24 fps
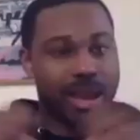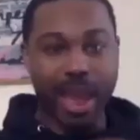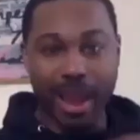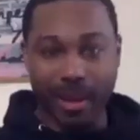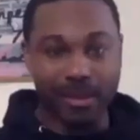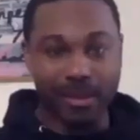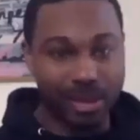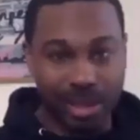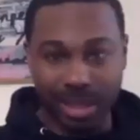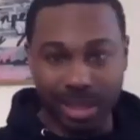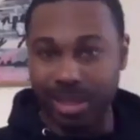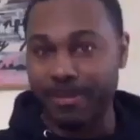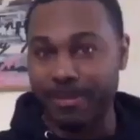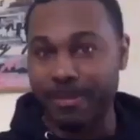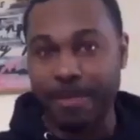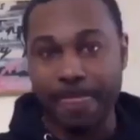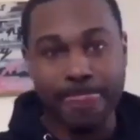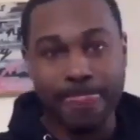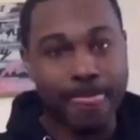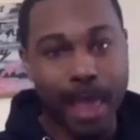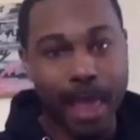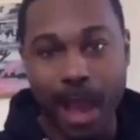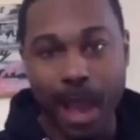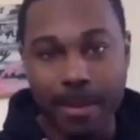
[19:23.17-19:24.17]
everything. Yeah.
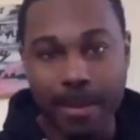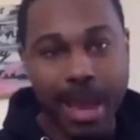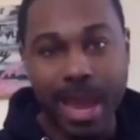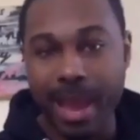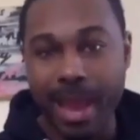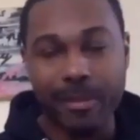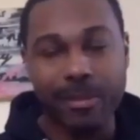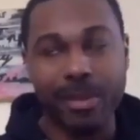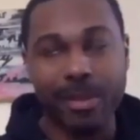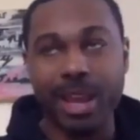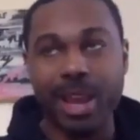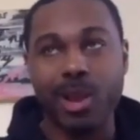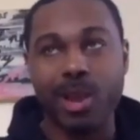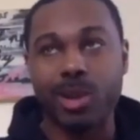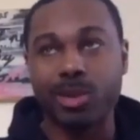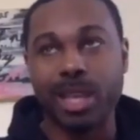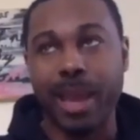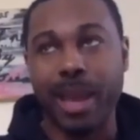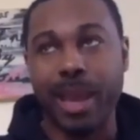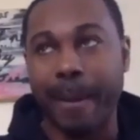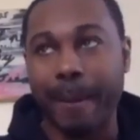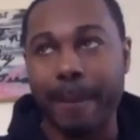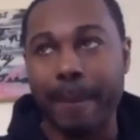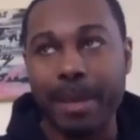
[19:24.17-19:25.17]
I'm at every yeah. Hales game.
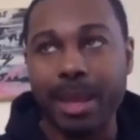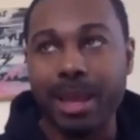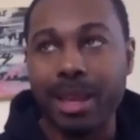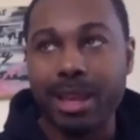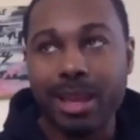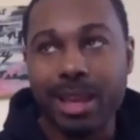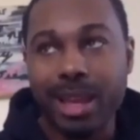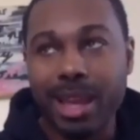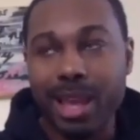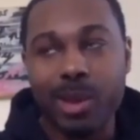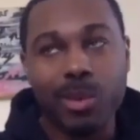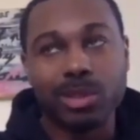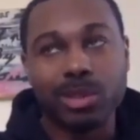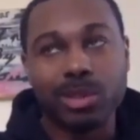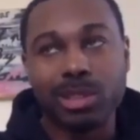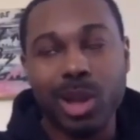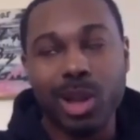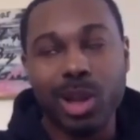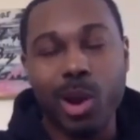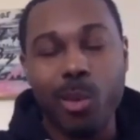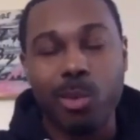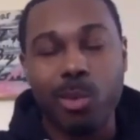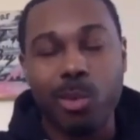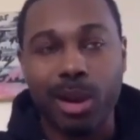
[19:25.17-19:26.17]
It was a
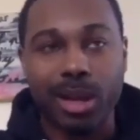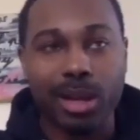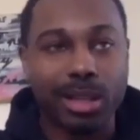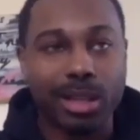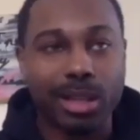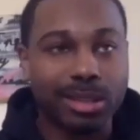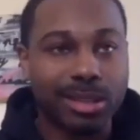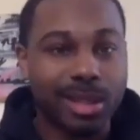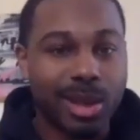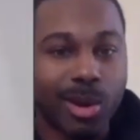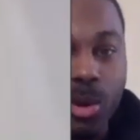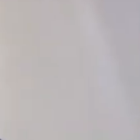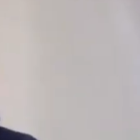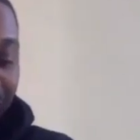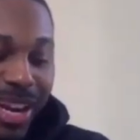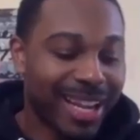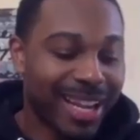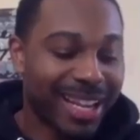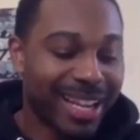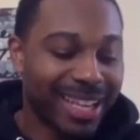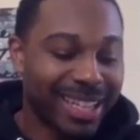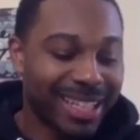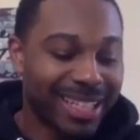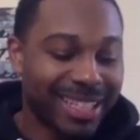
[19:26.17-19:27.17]
no brainer. So
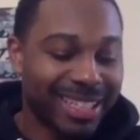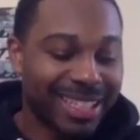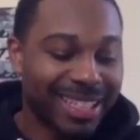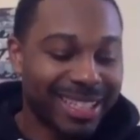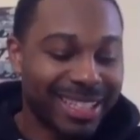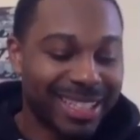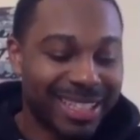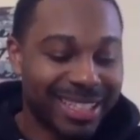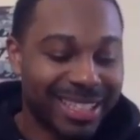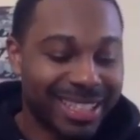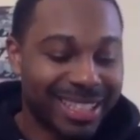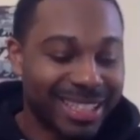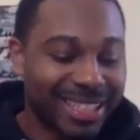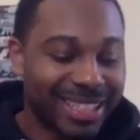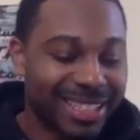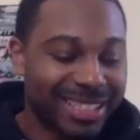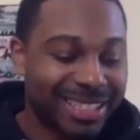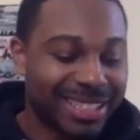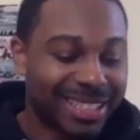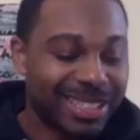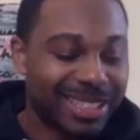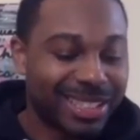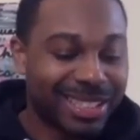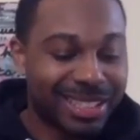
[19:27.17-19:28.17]
hey, uh
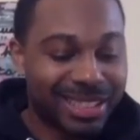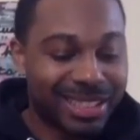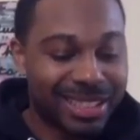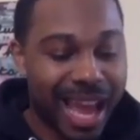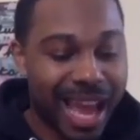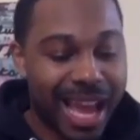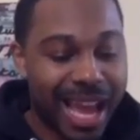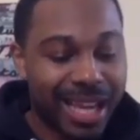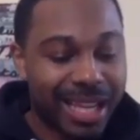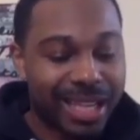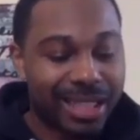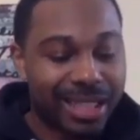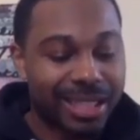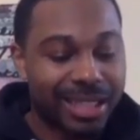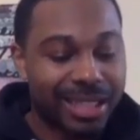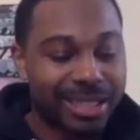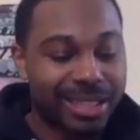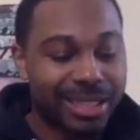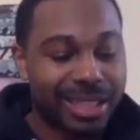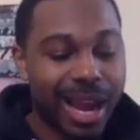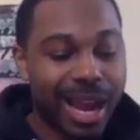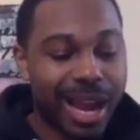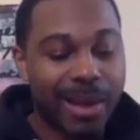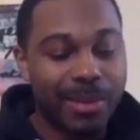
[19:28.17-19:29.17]
Ty get the
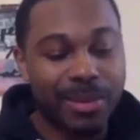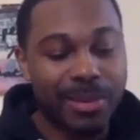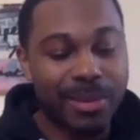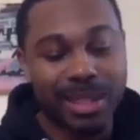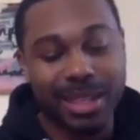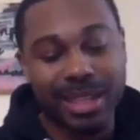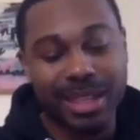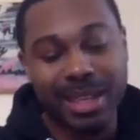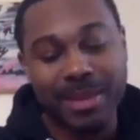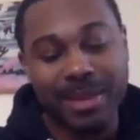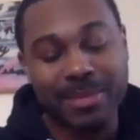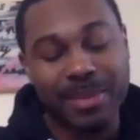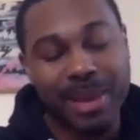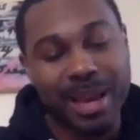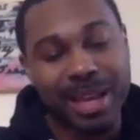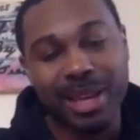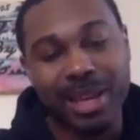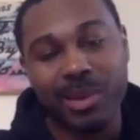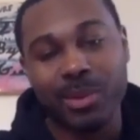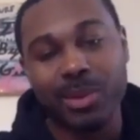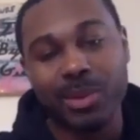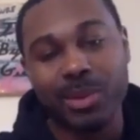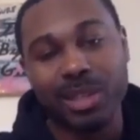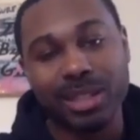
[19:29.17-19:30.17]
job again back
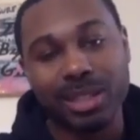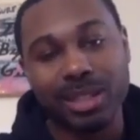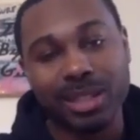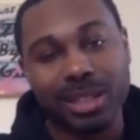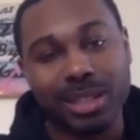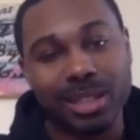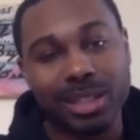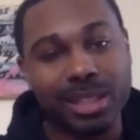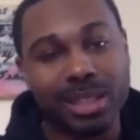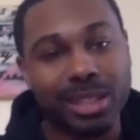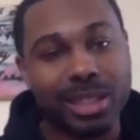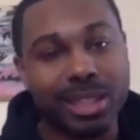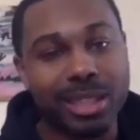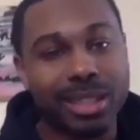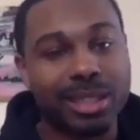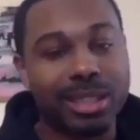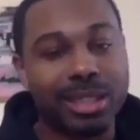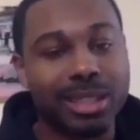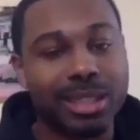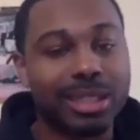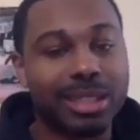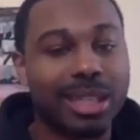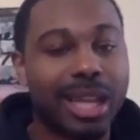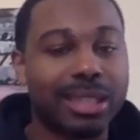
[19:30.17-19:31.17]
at Whitney Young. Uh, he get the
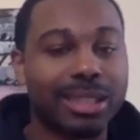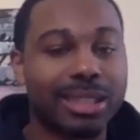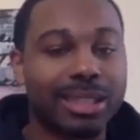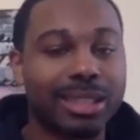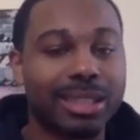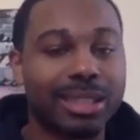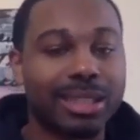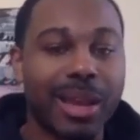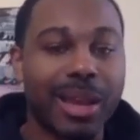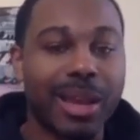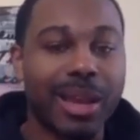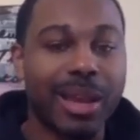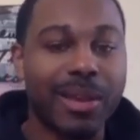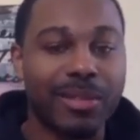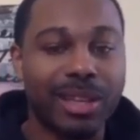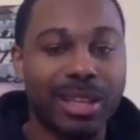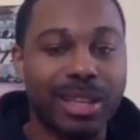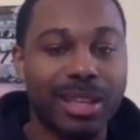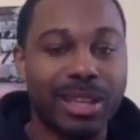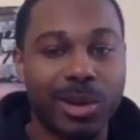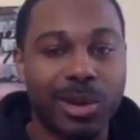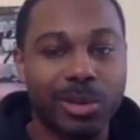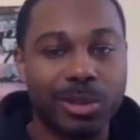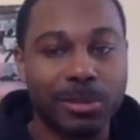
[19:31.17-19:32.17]
he like the
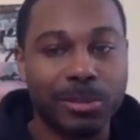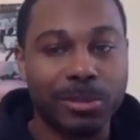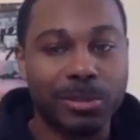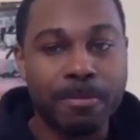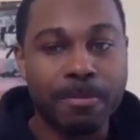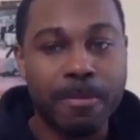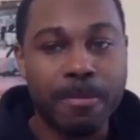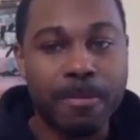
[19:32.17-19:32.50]
JV coach.